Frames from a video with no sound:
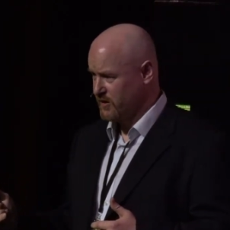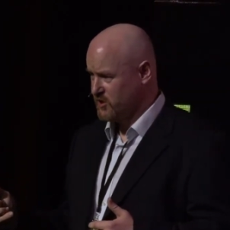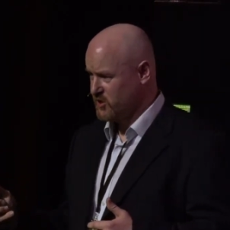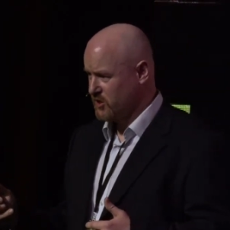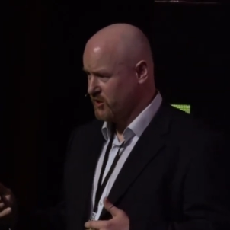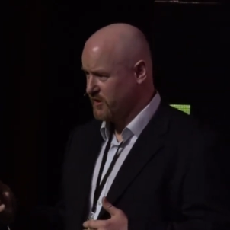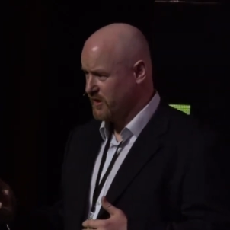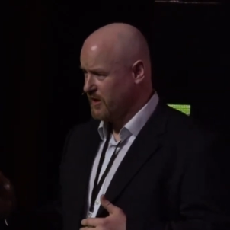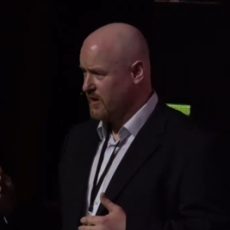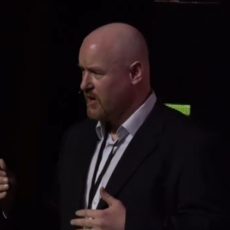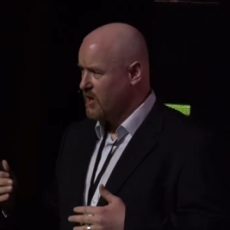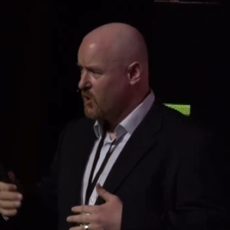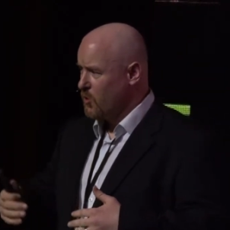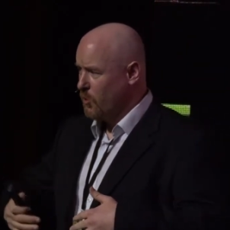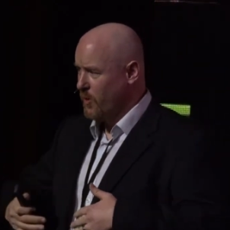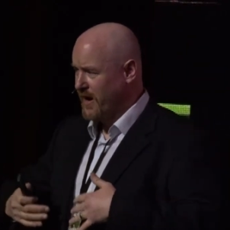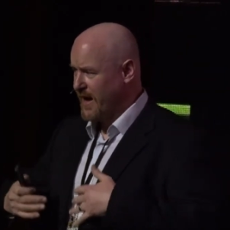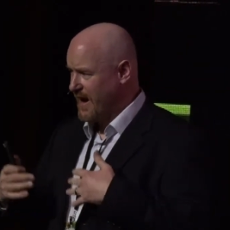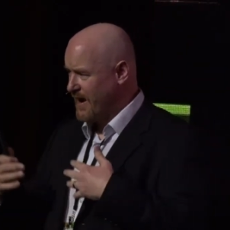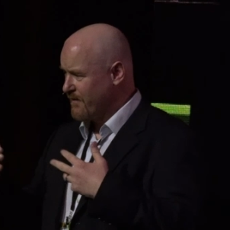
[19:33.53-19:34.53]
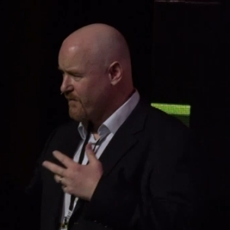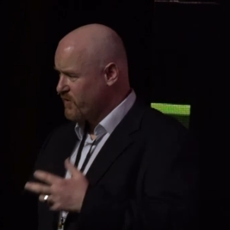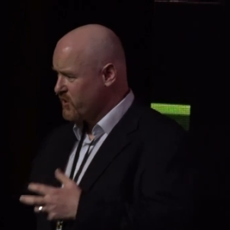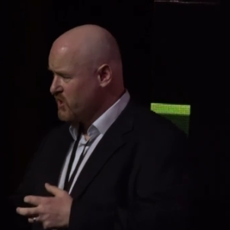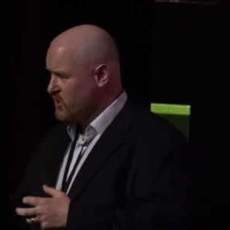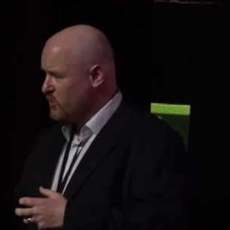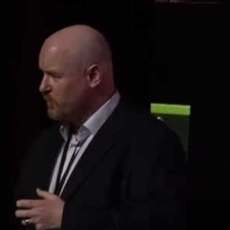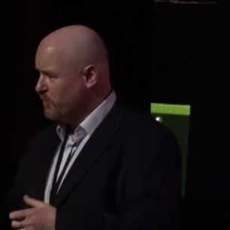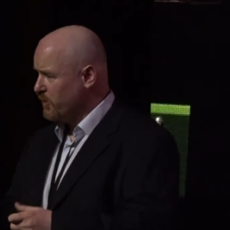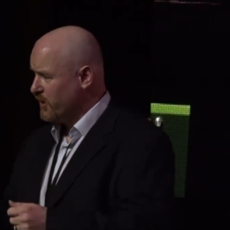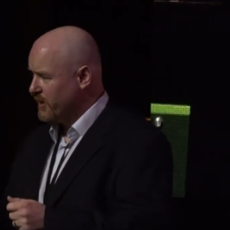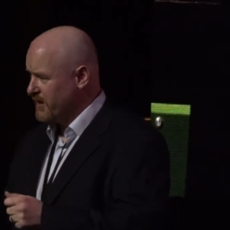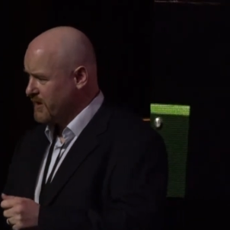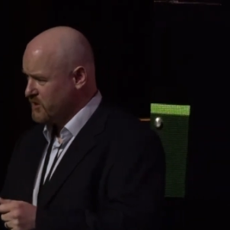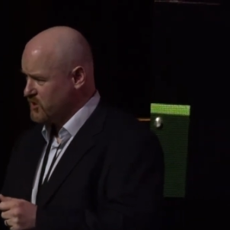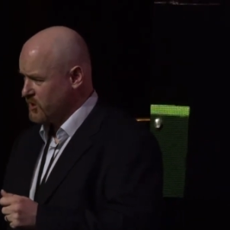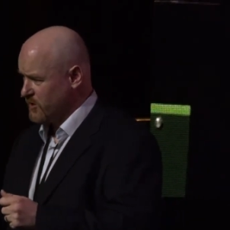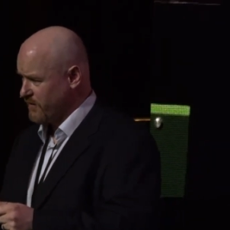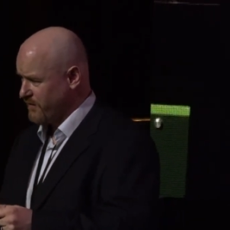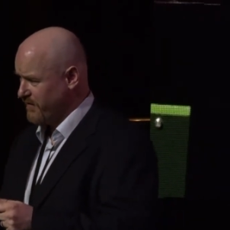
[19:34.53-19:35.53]
so that whatever you put
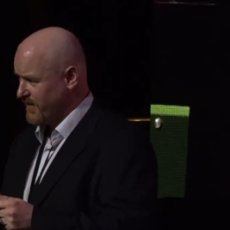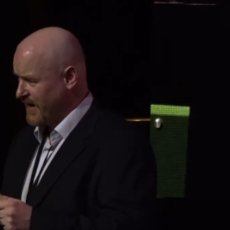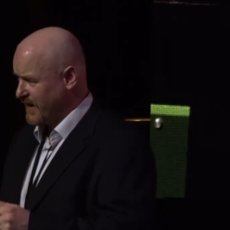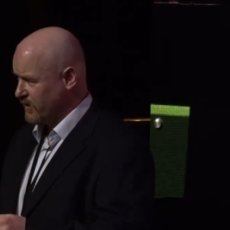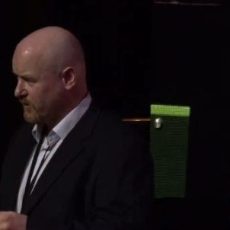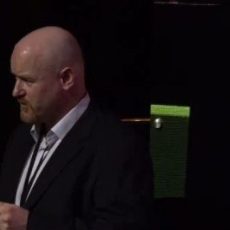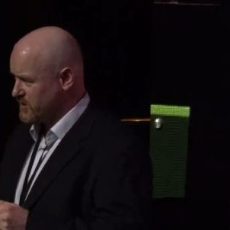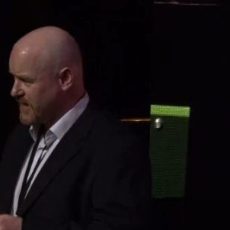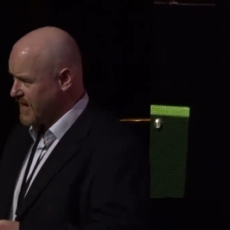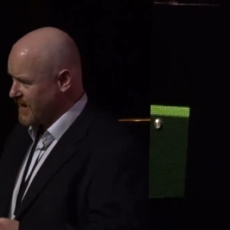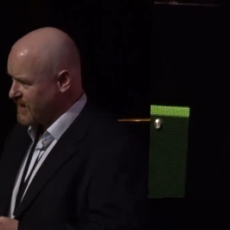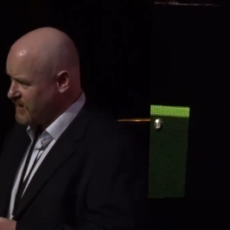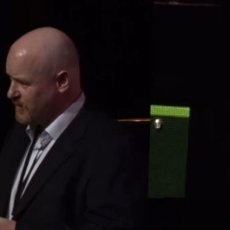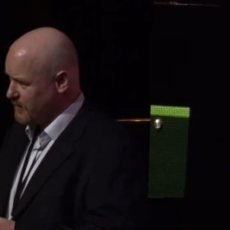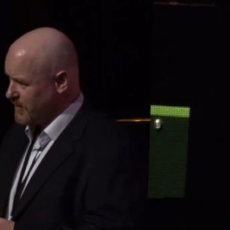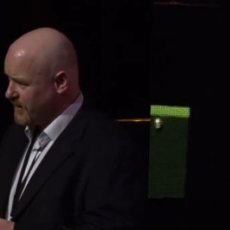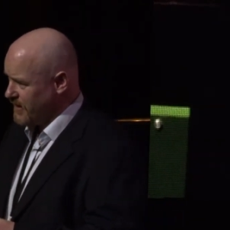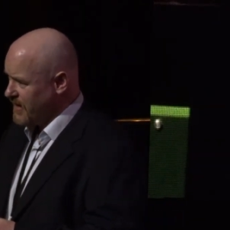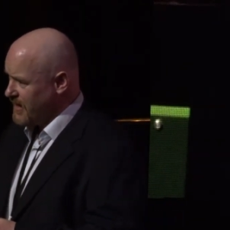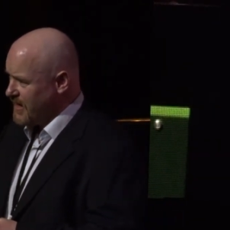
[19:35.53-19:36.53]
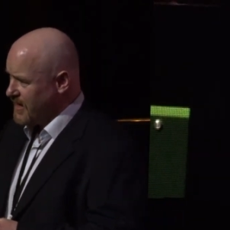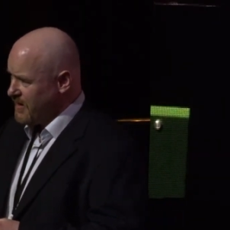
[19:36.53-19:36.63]
into your final document,